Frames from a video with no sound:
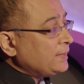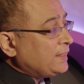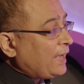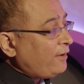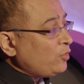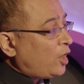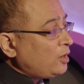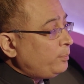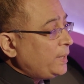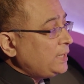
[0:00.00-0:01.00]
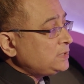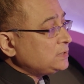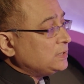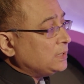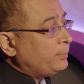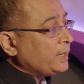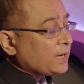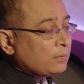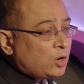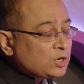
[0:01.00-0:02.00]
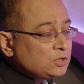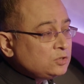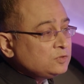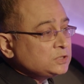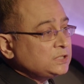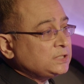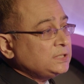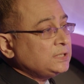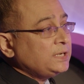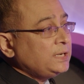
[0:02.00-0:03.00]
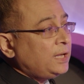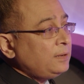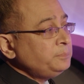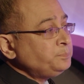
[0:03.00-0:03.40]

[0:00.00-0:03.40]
they have not built a brick and mortar university in India.